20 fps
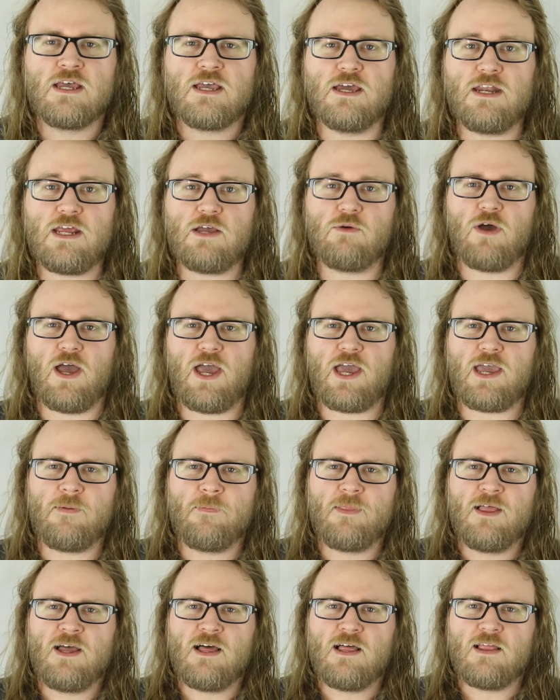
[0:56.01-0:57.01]

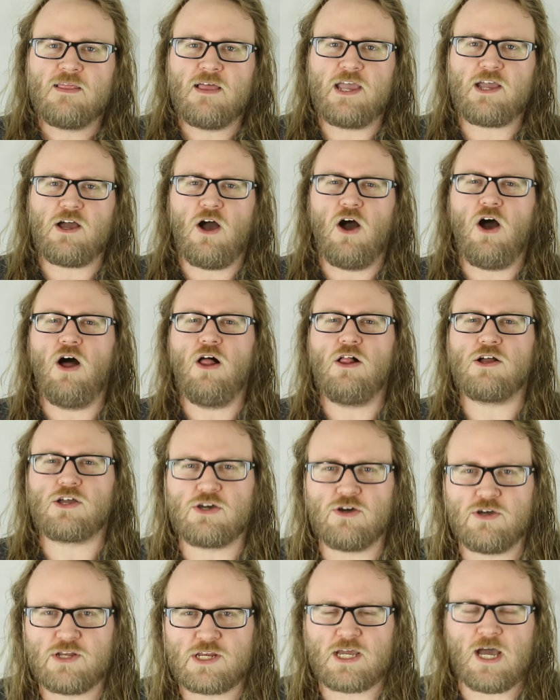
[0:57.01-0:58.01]
Anyway, like all
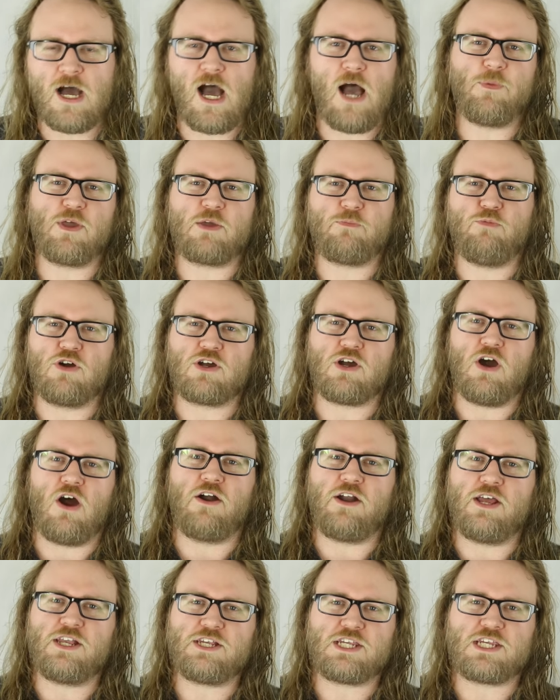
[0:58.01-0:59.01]
good comic book
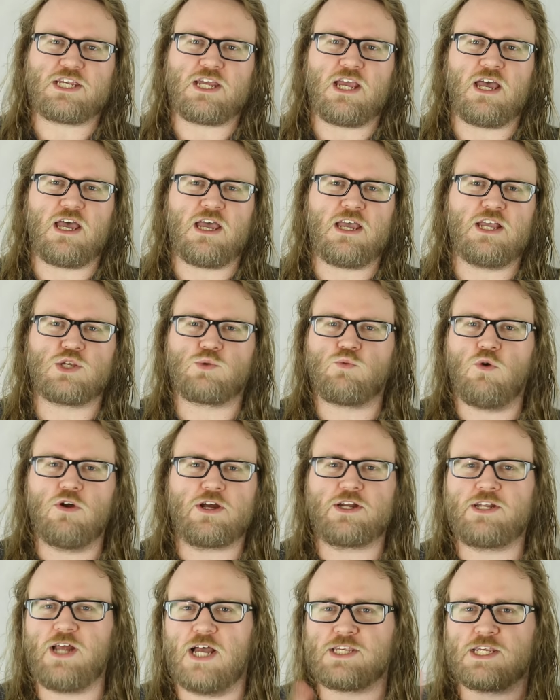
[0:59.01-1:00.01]
artists, his
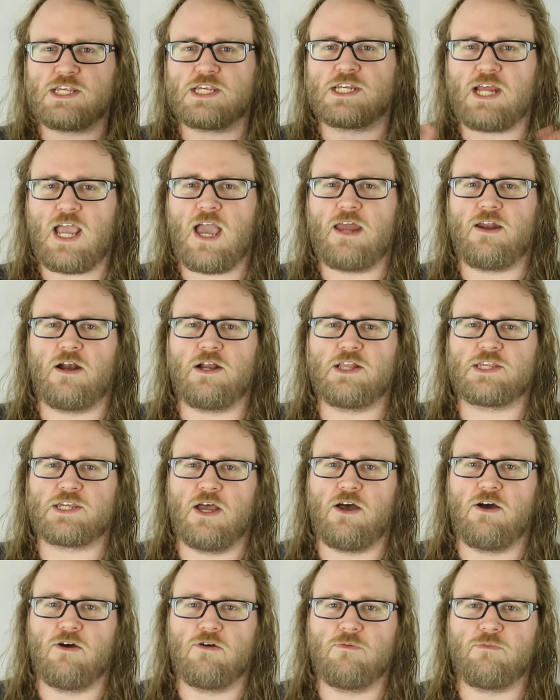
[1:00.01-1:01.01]
work doesn't stand on its
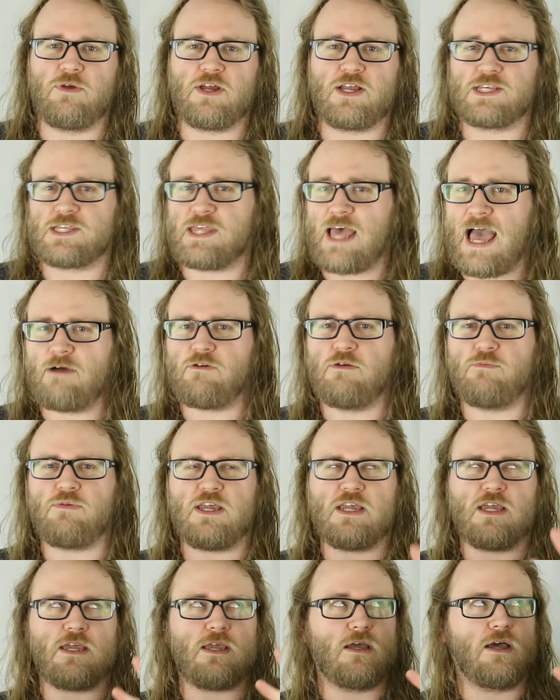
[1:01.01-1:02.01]
own, because that would
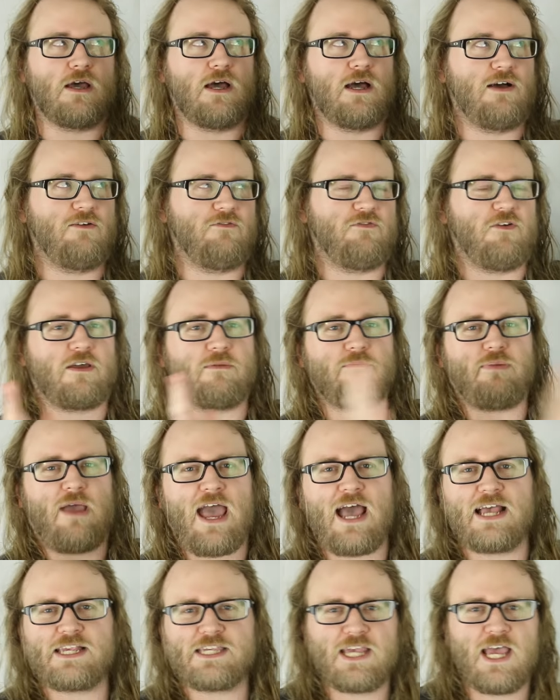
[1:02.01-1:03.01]
be fucking
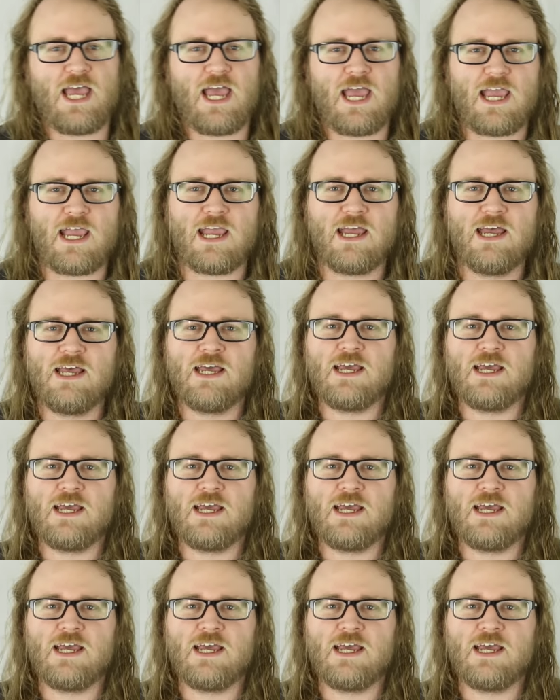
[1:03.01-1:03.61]
passé.